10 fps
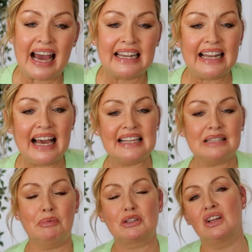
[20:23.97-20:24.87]
And
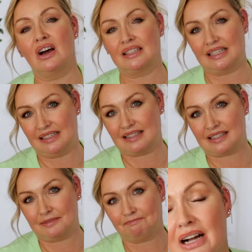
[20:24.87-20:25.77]
last but not
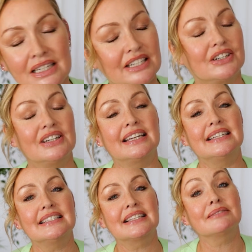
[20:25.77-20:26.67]
least, my dear
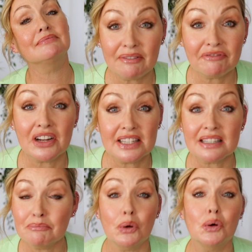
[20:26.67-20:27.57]
ladies and friends and